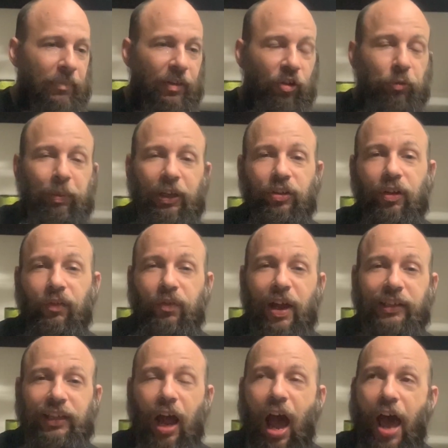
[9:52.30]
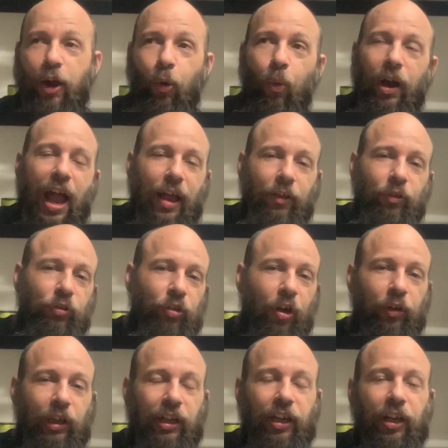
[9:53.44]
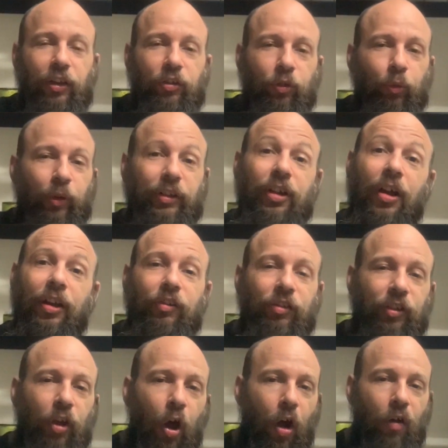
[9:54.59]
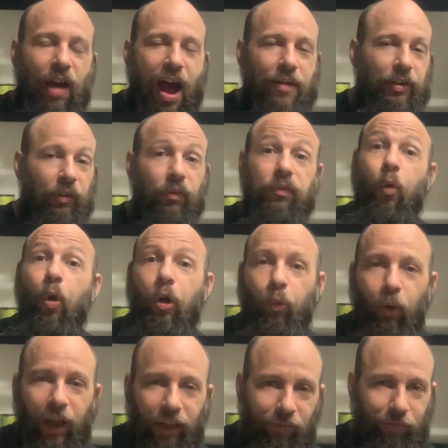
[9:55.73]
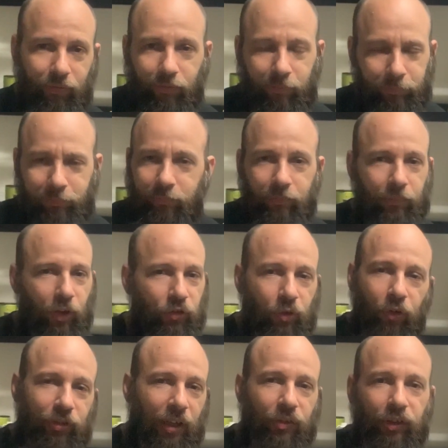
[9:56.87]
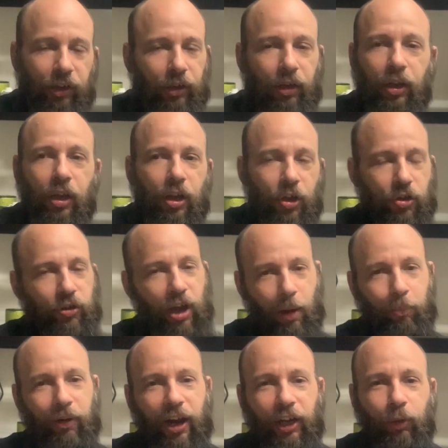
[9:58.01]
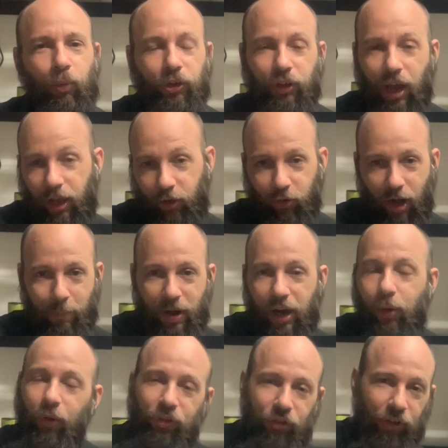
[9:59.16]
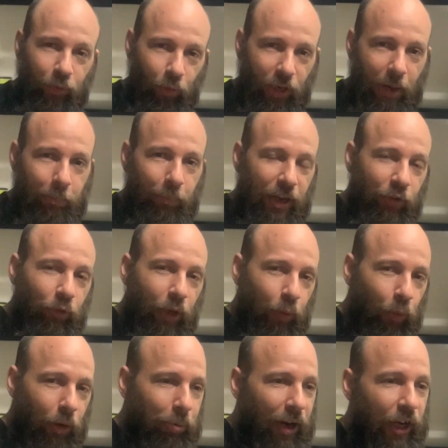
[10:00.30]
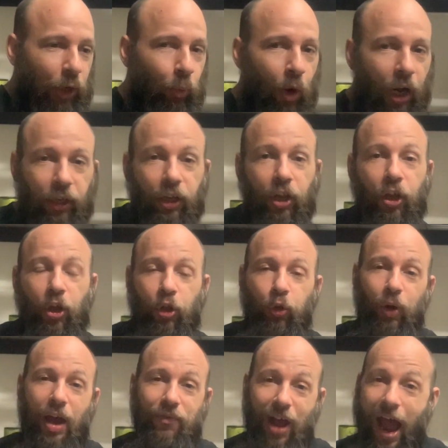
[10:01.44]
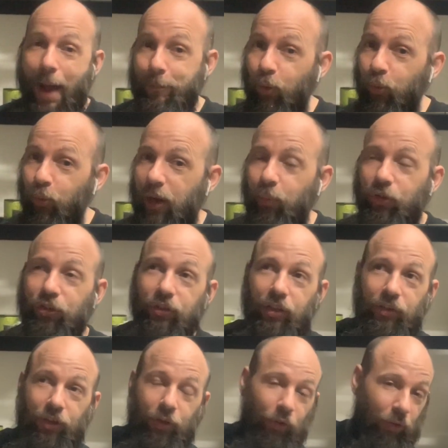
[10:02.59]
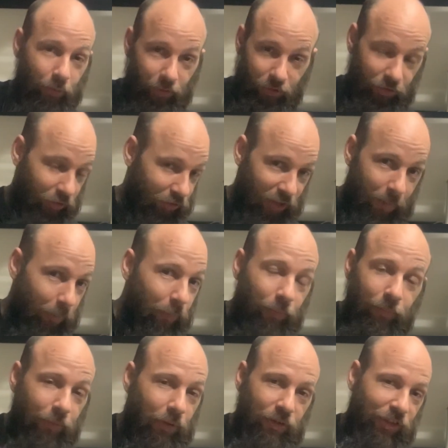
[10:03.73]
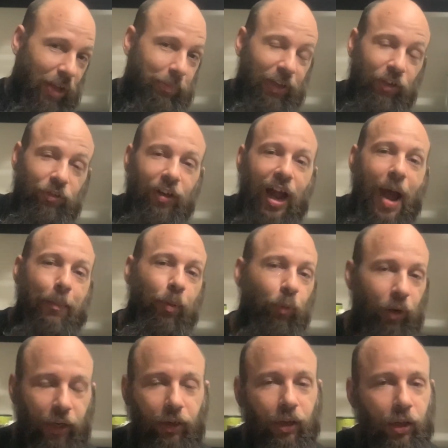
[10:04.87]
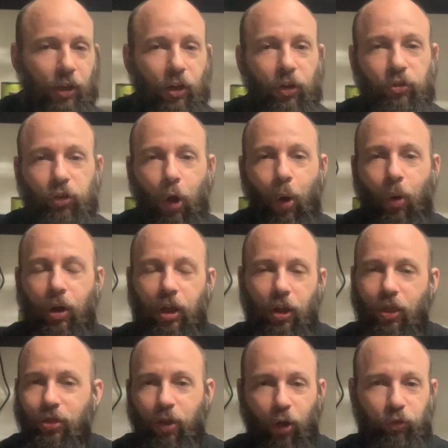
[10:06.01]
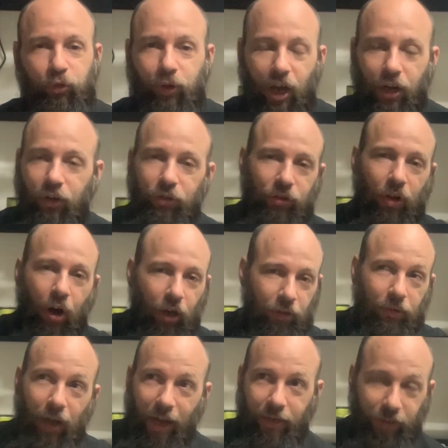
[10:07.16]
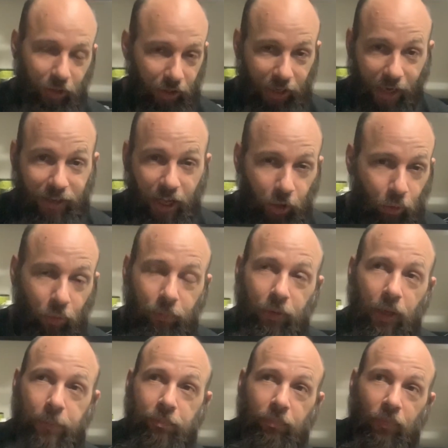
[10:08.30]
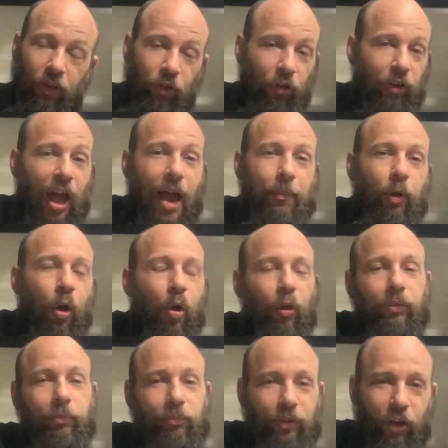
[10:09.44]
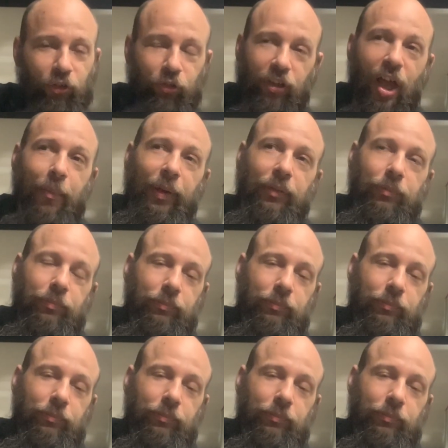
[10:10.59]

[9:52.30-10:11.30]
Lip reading: Just because of the fact that I don't want to start getting into redundancy of having 4 reds. There's no sense in it. You got you got cranberry, which is equal to brandy wine. You have apple which is it's the same thing as their apple red. So those two colors are nearly identical. Your lime gold, there's your lemon.